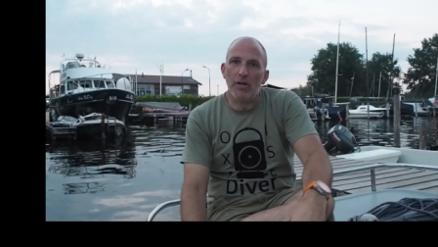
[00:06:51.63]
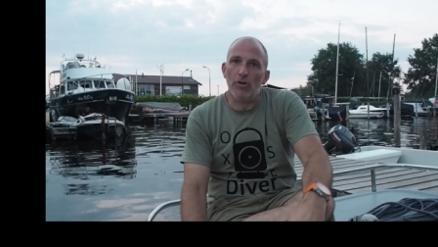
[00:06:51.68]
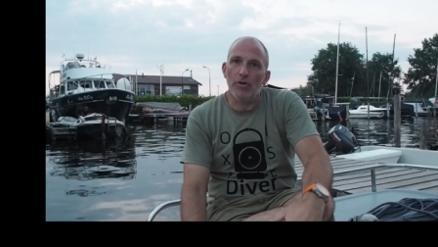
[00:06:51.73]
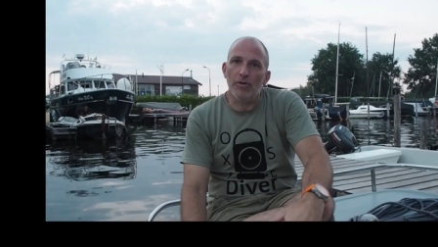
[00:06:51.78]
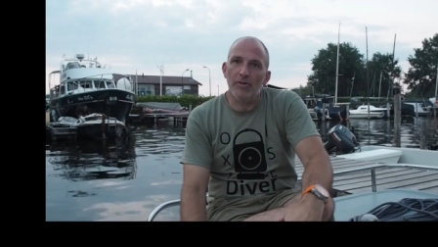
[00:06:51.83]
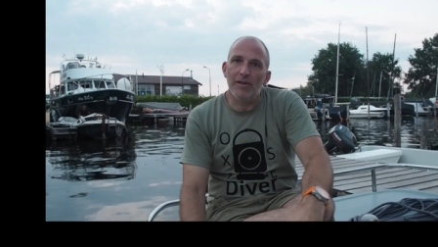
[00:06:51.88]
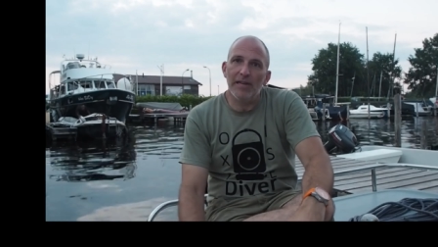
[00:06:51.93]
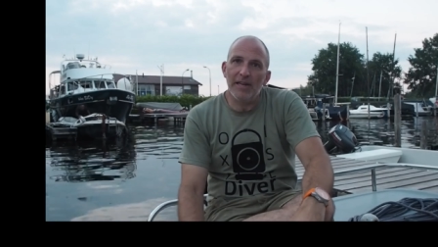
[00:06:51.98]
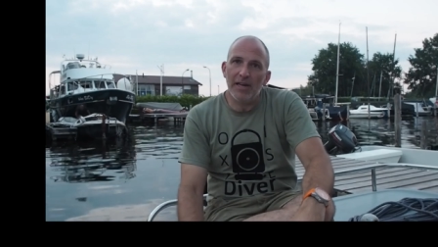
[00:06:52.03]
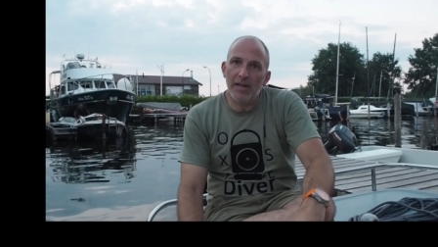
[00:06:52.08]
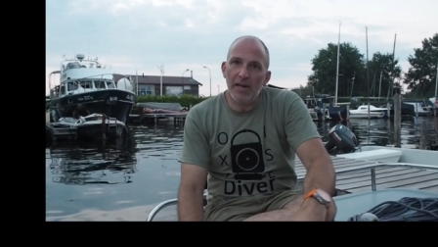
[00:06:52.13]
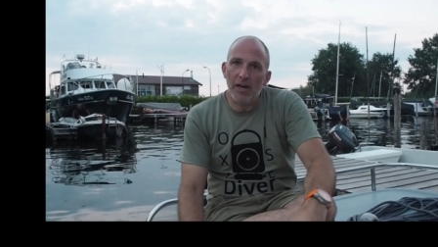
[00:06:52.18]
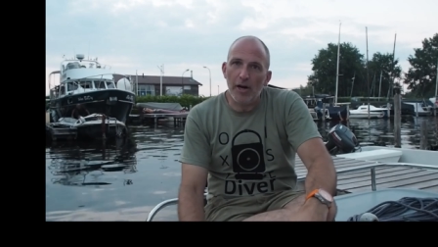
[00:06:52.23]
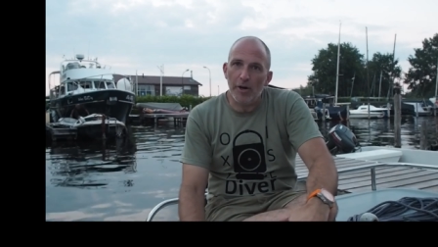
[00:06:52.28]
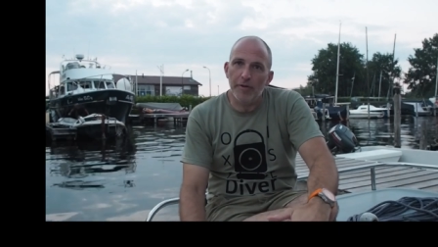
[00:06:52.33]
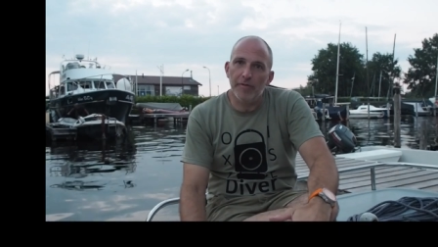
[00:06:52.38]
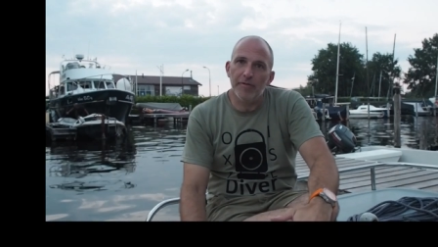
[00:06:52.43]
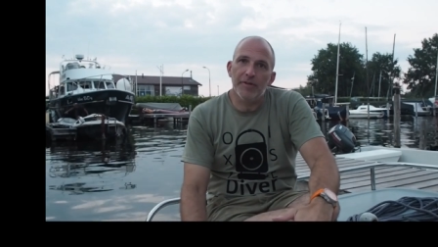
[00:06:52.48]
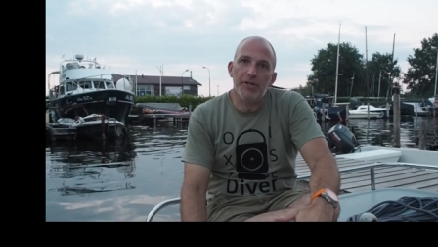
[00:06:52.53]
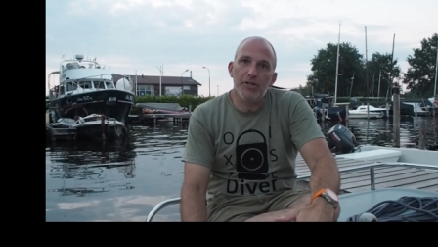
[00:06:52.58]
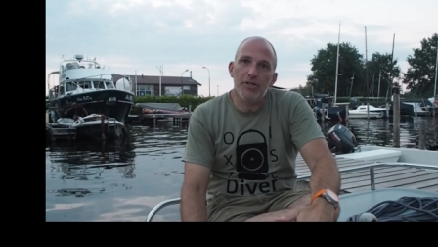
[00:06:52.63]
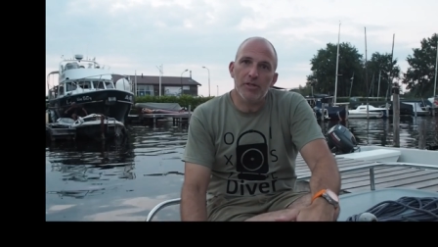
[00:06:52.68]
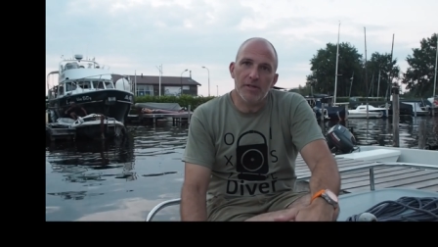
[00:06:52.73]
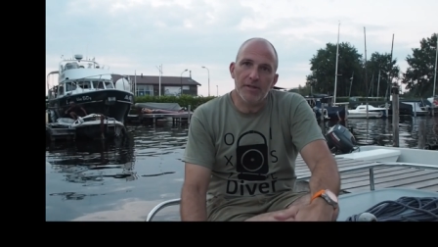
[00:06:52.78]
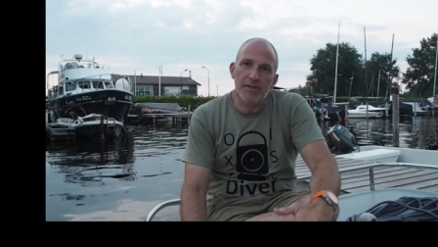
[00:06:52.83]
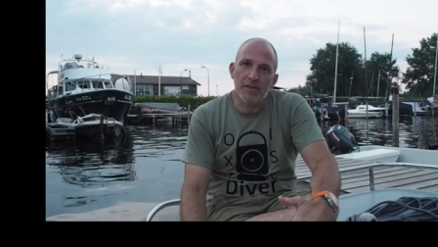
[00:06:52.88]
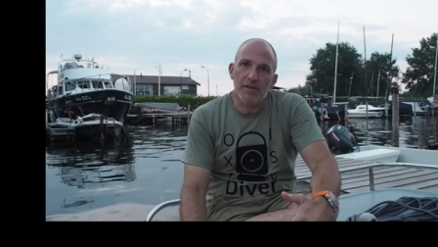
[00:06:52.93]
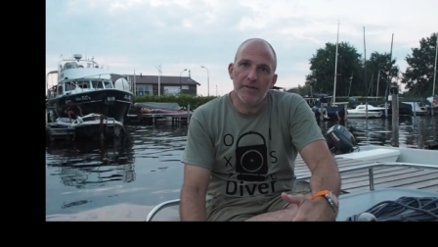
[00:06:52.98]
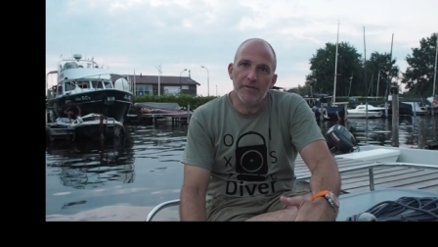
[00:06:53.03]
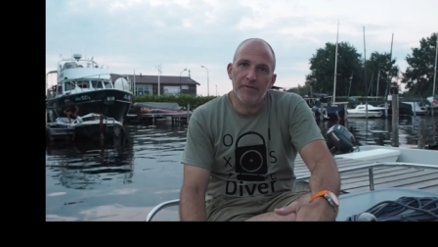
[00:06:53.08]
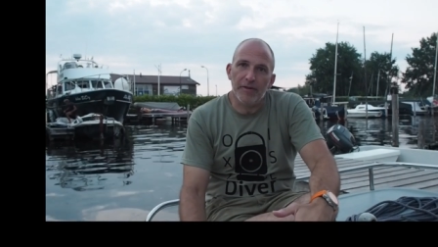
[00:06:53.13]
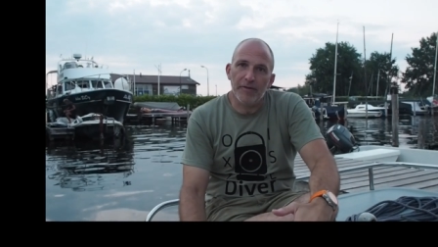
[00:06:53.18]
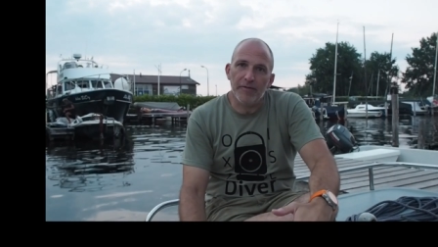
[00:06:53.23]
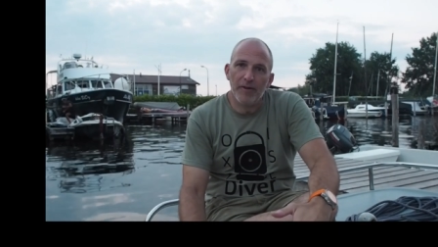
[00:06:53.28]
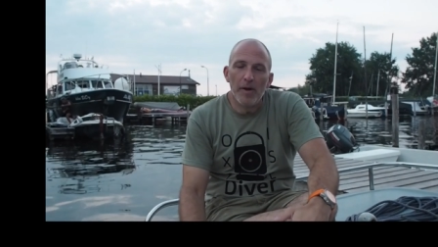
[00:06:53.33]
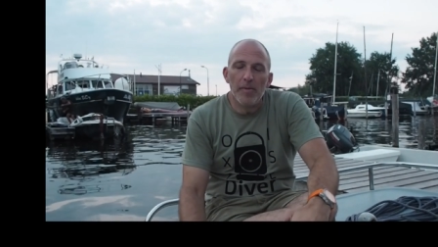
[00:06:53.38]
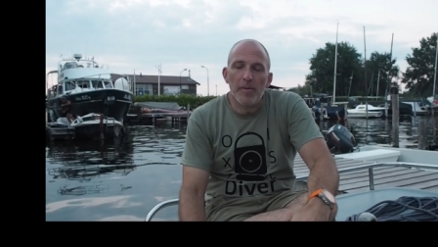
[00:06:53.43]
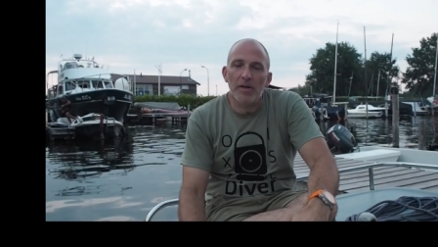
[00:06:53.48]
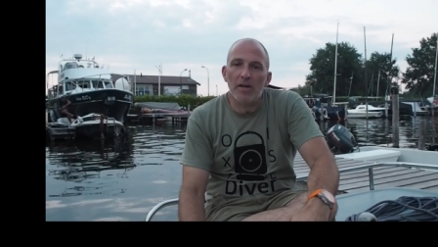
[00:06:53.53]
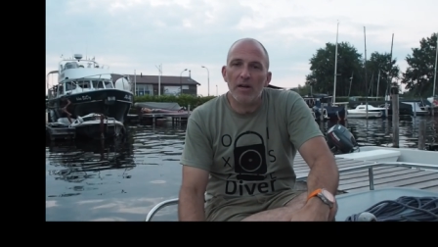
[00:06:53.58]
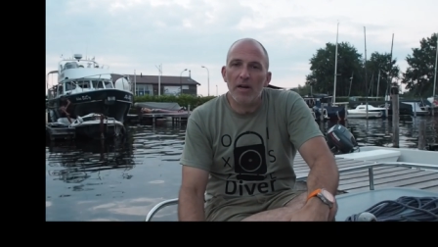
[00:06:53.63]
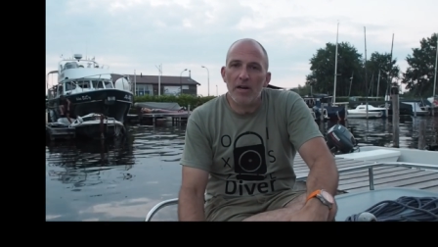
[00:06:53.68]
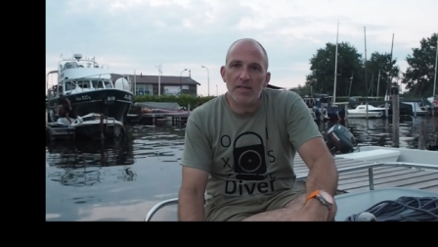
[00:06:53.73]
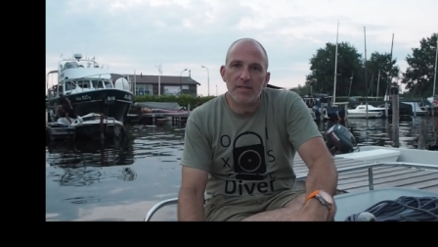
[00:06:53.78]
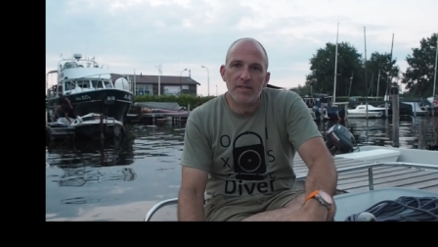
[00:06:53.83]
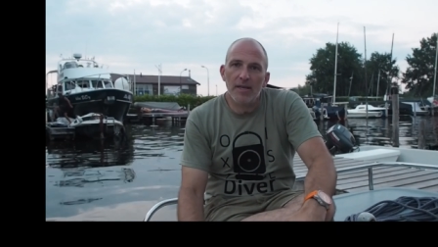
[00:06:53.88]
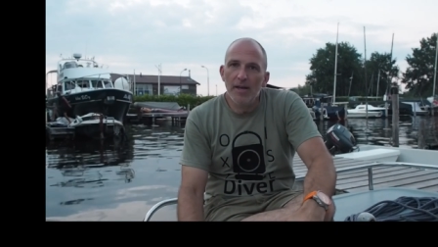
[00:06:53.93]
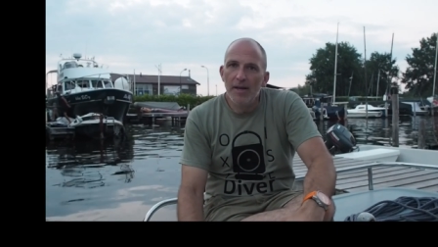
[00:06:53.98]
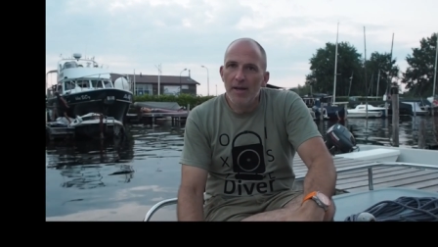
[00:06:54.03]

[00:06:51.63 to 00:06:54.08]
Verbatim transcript: or the ladder out of the, fiberglass